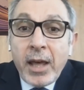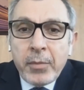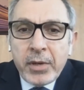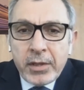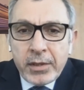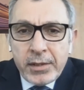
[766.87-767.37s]

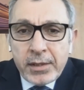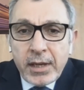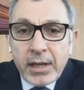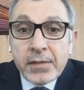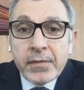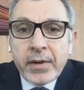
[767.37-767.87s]

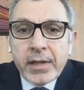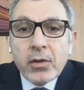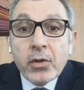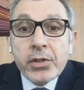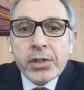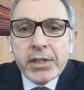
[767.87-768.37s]
habitats as far
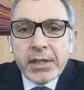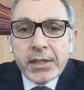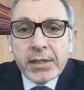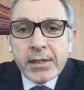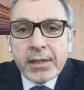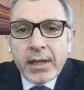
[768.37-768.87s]
as
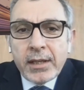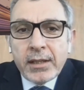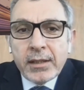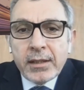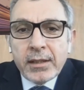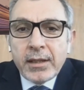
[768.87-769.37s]
logistics
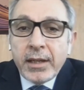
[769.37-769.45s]
and